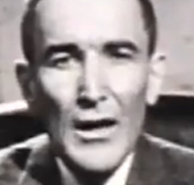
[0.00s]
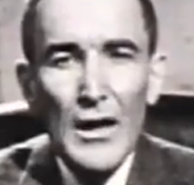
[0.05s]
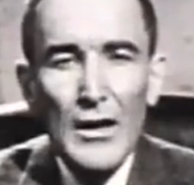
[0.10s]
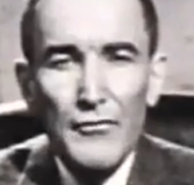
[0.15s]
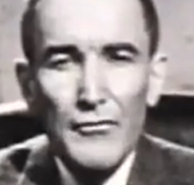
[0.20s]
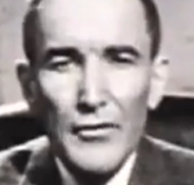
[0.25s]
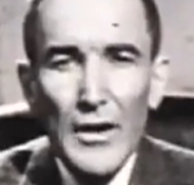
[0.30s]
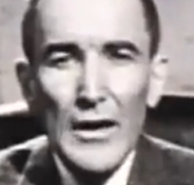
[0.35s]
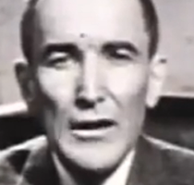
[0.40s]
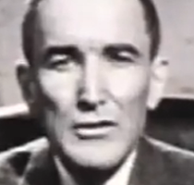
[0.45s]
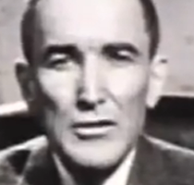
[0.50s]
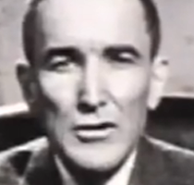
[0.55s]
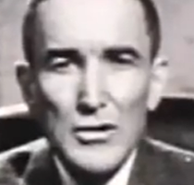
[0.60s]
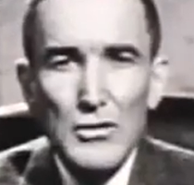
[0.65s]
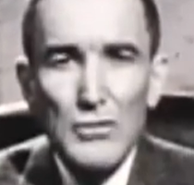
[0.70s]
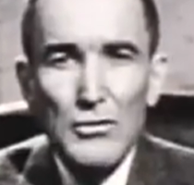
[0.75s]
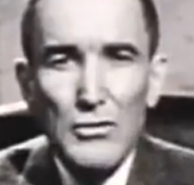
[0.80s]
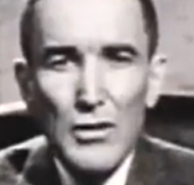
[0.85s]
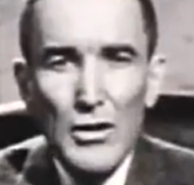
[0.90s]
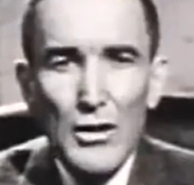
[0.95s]
In fact,
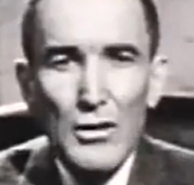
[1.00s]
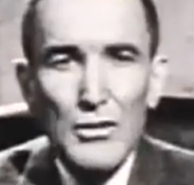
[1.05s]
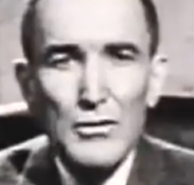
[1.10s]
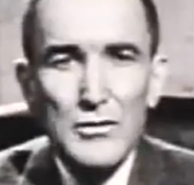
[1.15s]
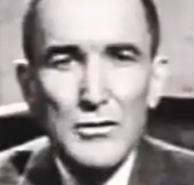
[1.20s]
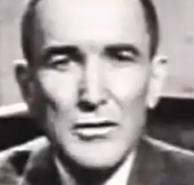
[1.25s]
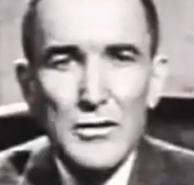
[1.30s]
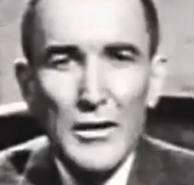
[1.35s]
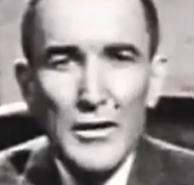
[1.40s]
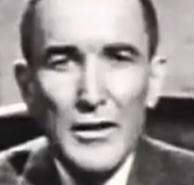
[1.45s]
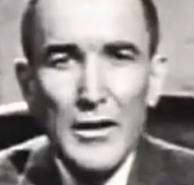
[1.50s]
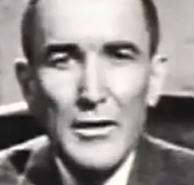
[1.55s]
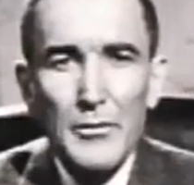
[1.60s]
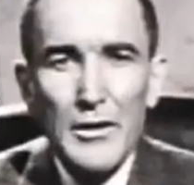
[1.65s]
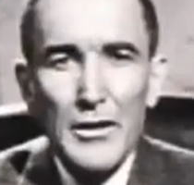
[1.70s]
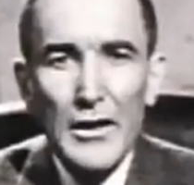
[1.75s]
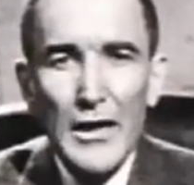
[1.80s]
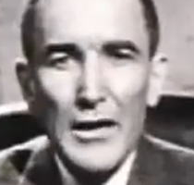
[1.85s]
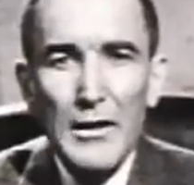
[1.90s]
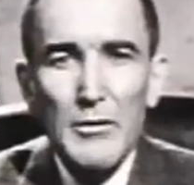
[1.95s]
so close that they
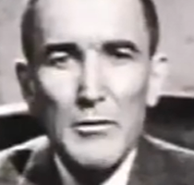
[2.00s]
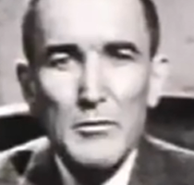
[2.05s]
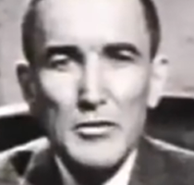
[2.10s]
became